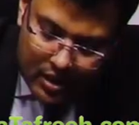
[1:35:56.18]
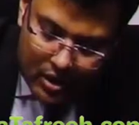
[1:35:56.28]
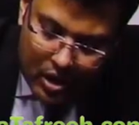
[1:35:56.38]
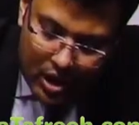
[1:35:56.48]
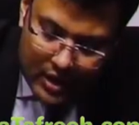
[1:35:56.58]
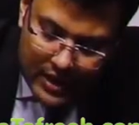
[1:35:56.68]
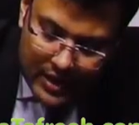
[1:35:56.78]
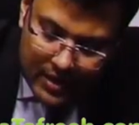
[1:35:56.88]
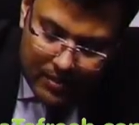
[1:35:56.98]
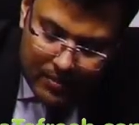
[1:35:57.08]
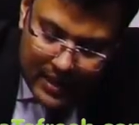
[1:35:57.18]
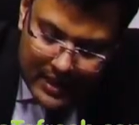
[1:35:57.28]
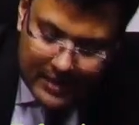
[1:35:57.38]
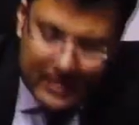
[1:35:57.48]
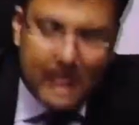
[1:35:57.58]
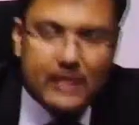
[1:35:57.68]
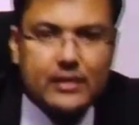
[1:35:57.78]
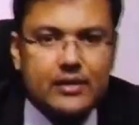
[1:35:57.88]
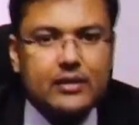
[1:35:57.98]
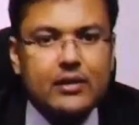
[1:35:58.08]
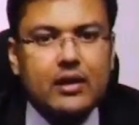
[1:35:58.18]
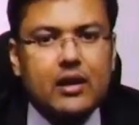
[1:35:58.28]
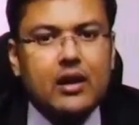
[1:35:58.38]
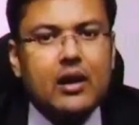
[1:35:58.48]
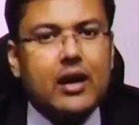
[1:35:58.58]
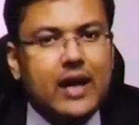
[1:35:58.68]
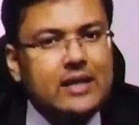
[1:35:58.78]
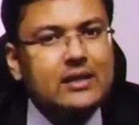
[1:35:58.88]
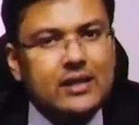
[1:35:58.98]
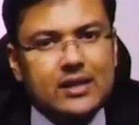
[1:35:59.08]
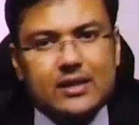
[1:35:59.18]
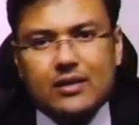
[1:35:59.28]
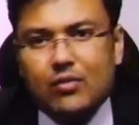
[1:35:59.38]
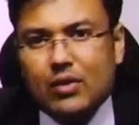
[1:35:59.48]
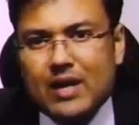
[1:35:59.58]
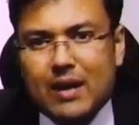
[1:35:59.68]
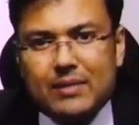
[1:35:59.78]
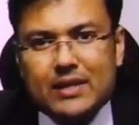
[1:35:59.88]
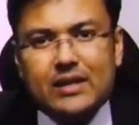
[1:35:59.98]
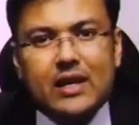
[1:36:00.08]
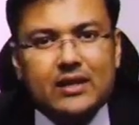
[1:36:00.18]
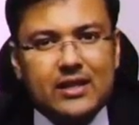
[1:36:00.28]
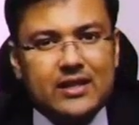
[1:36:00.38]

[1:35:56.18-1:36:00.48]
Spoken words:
chronic pancreatitis. In this, what happens? The